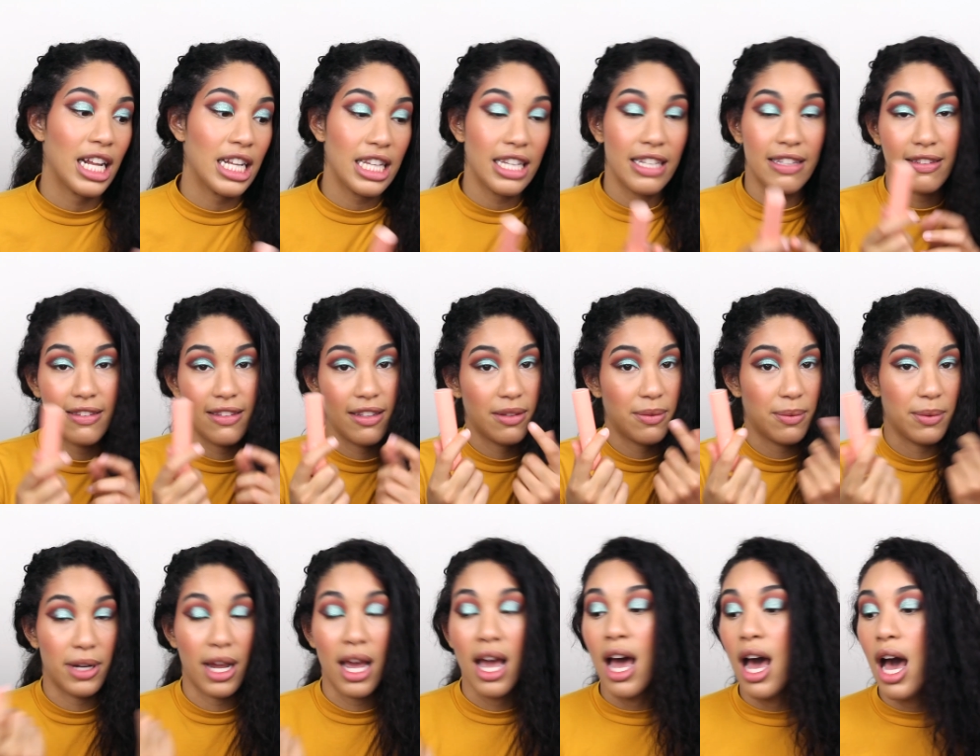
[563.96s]
at least this
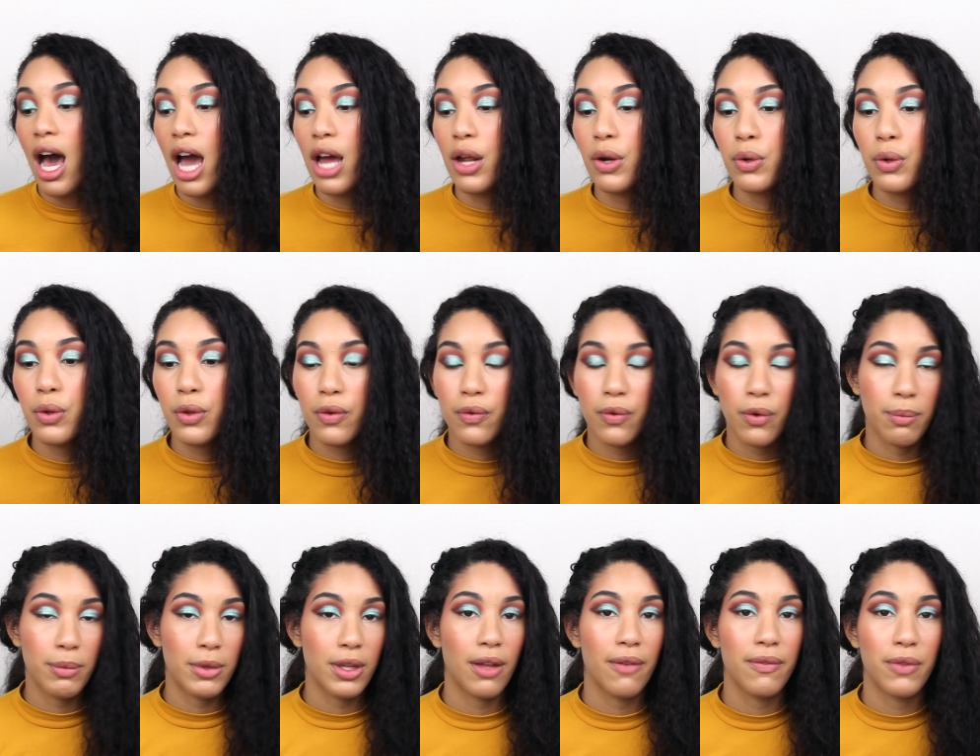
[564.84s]
one. I don't know the
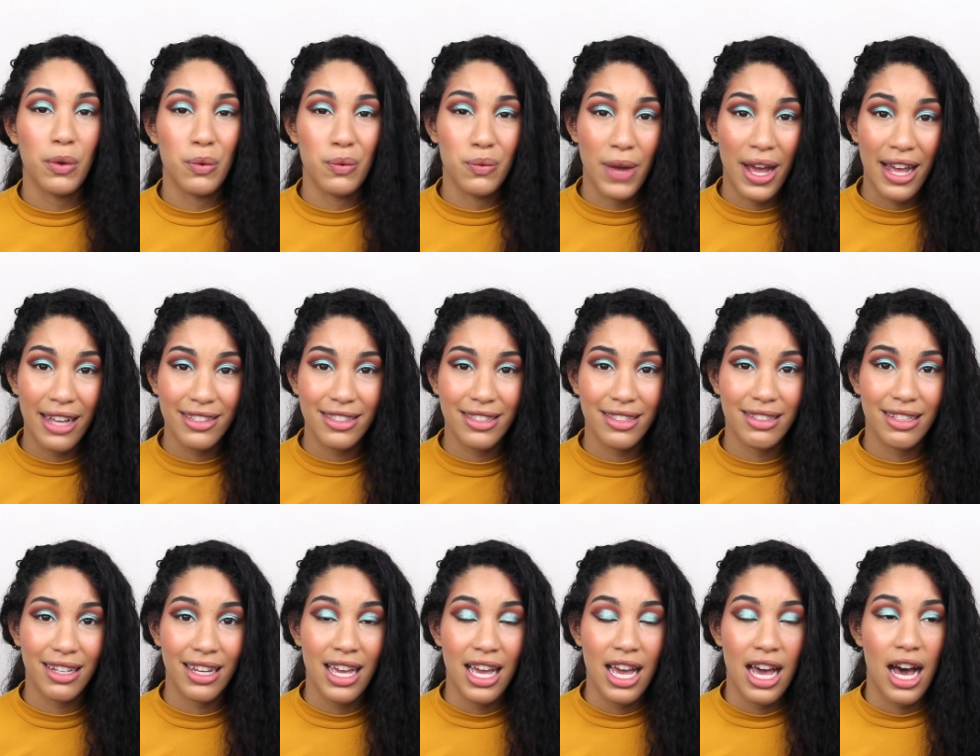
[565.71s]
formula of the
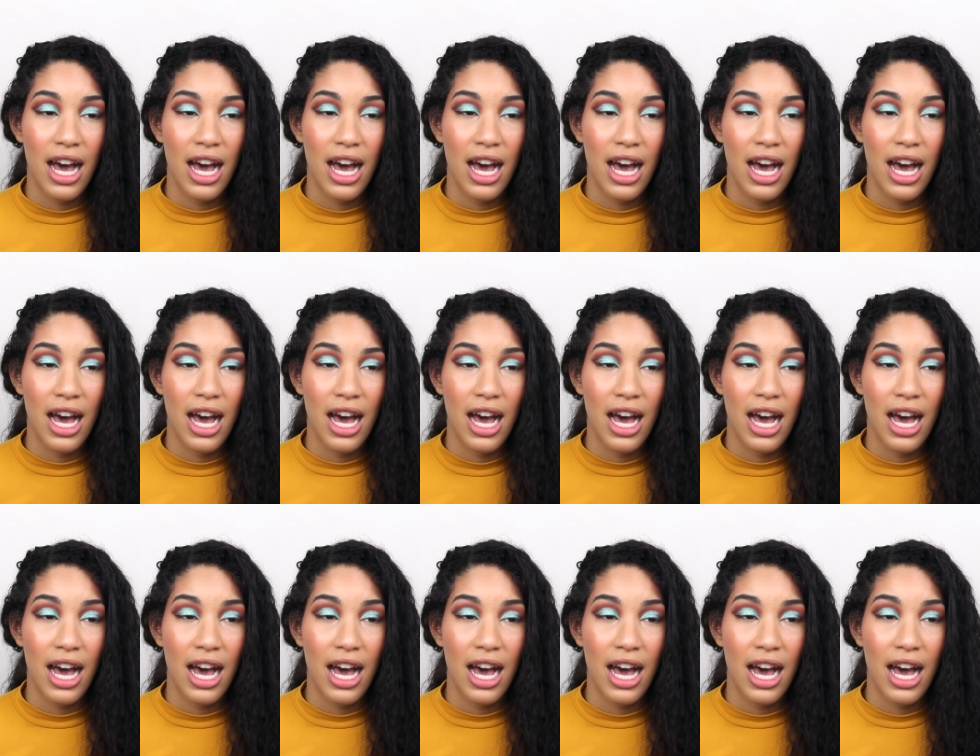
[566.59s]
rest.